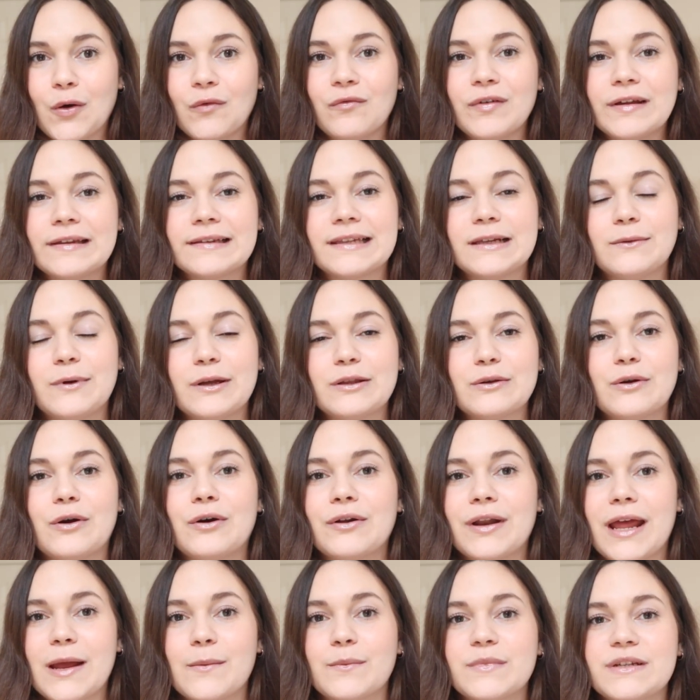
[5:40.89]
Obviously when you're
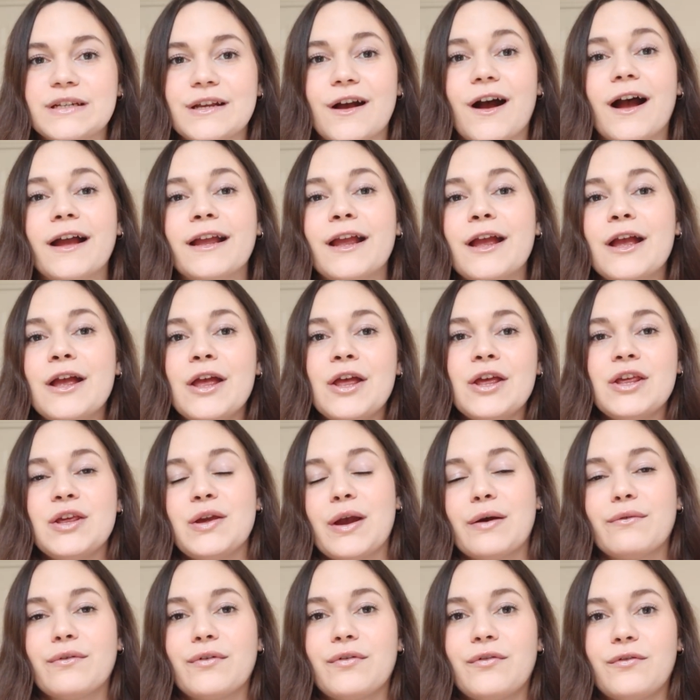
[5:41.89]
on M D I,
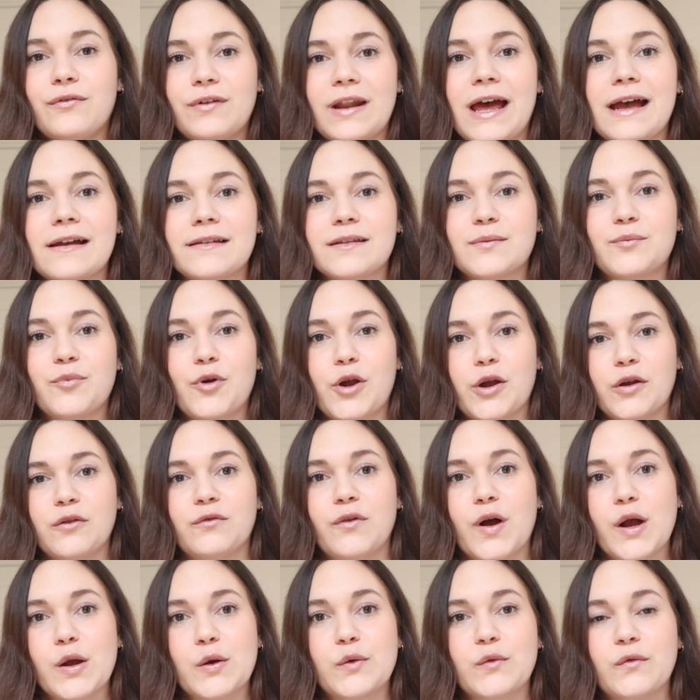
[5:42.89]
you have a flat
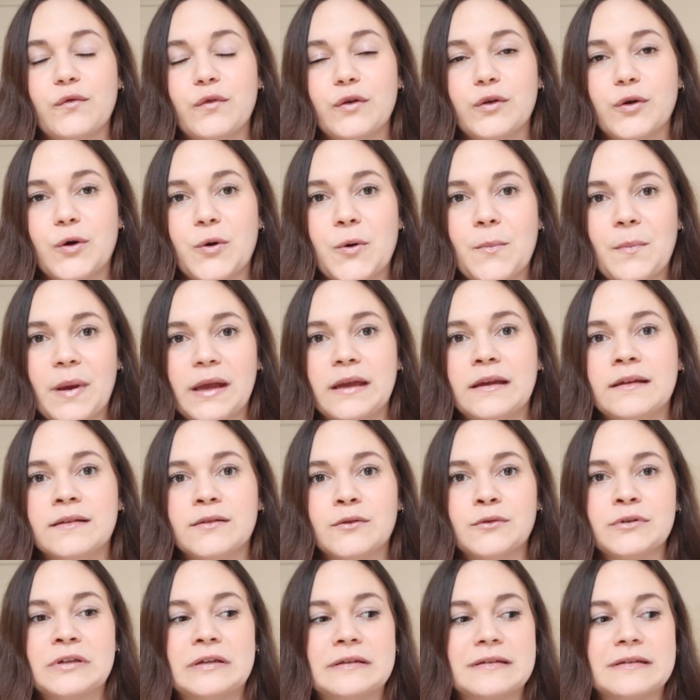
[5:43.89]
profile for your basal.